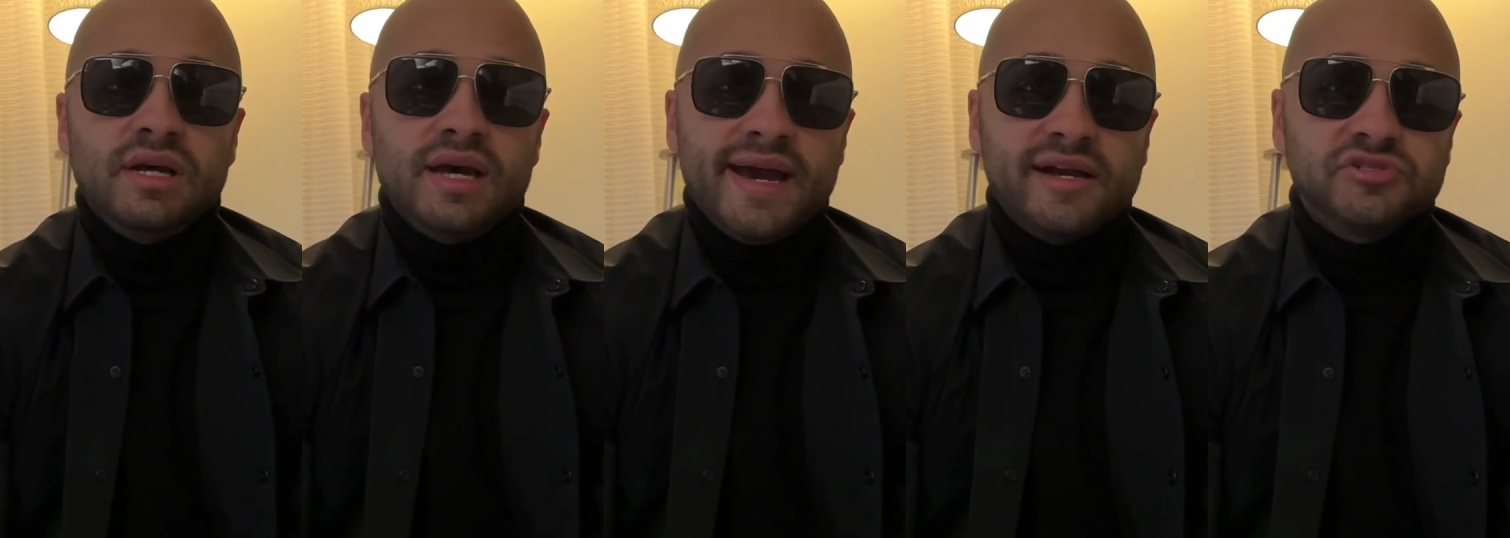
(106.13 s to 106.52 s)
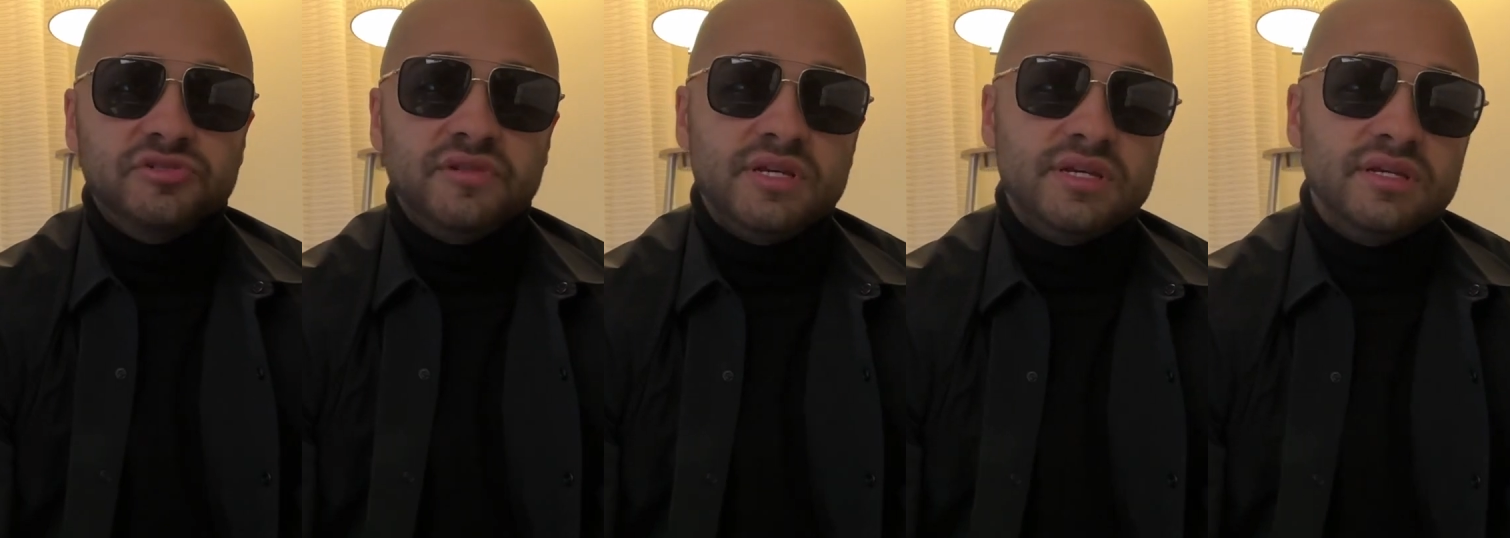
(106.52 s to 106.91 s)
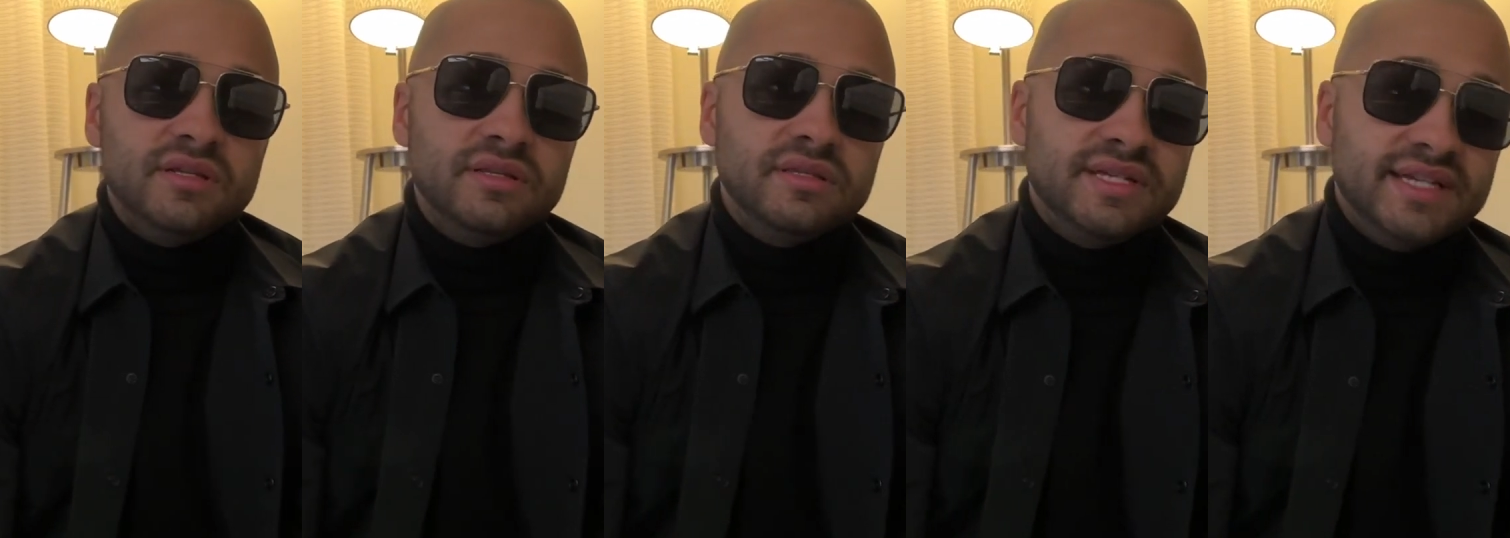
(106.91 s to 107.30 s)
actually
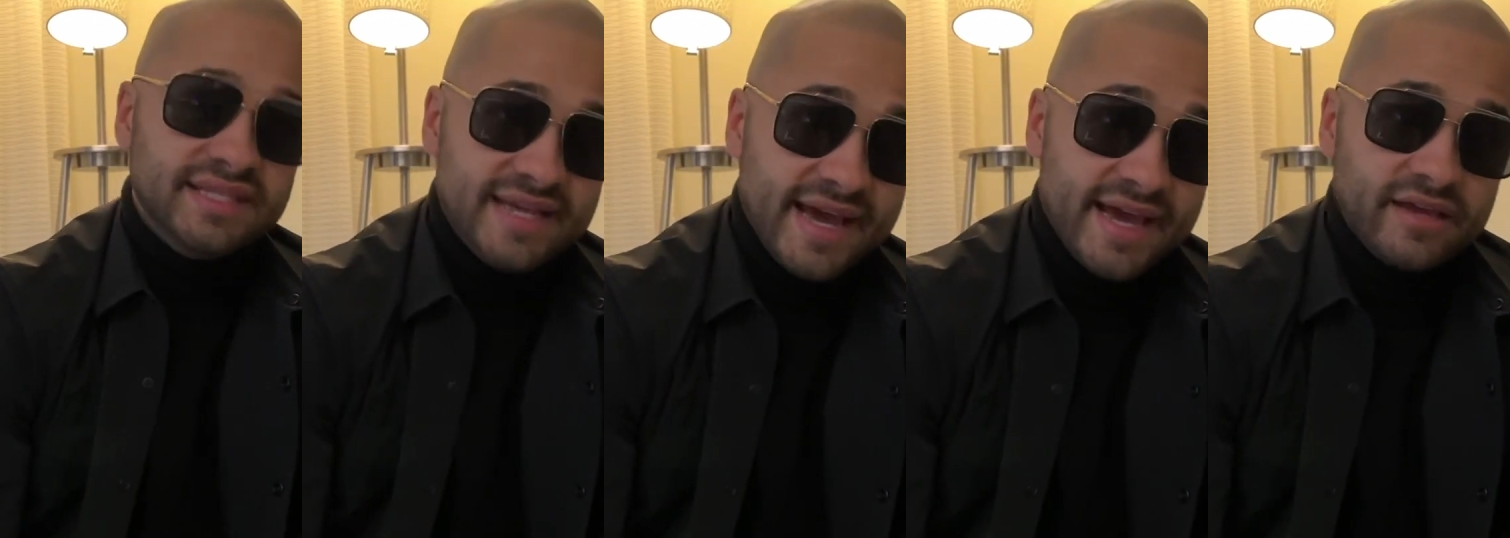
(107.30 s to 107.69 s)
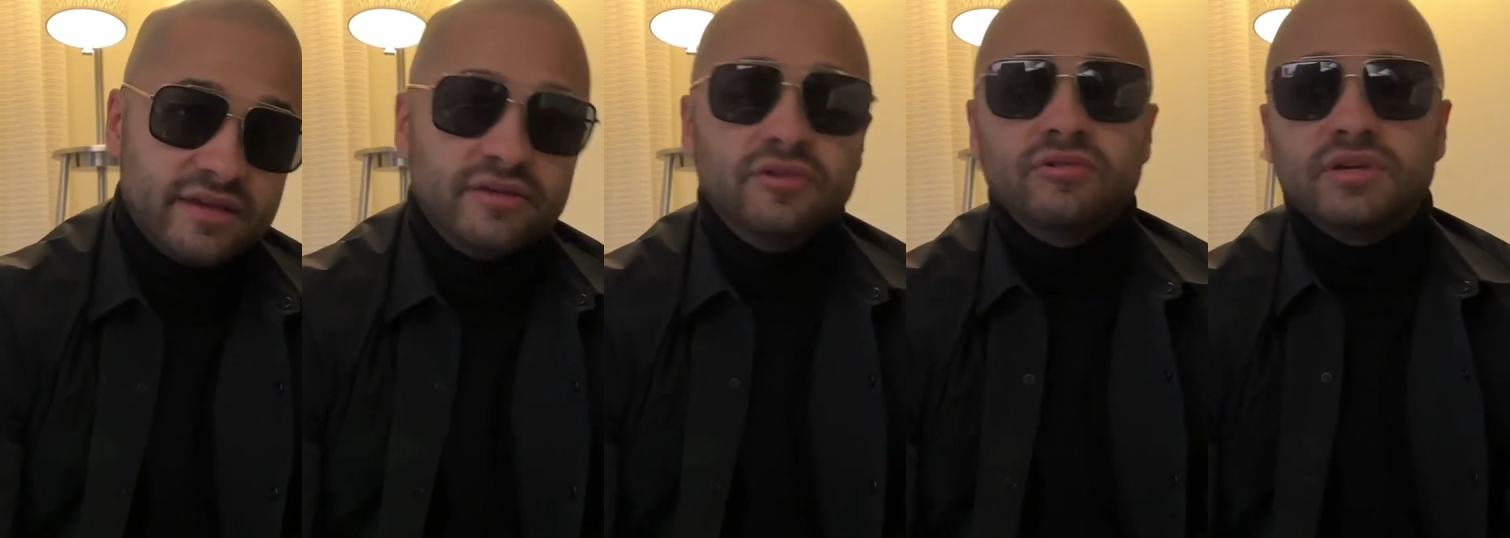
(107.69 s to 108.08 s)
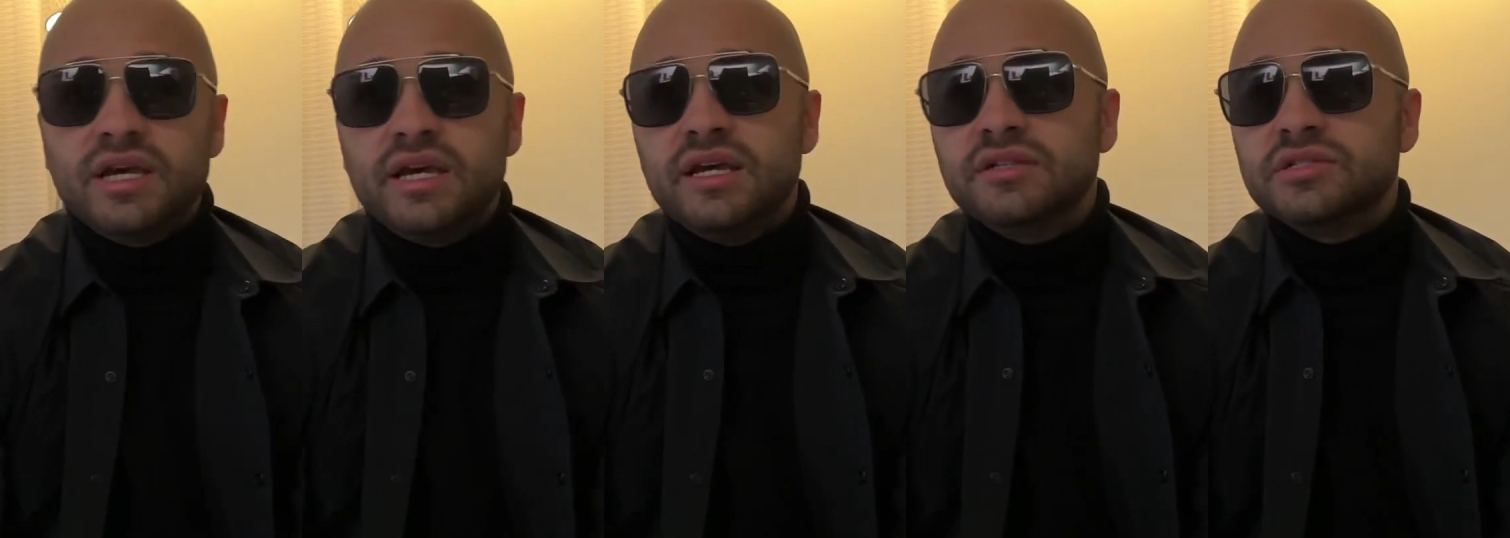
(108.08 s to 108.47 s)
today, okay?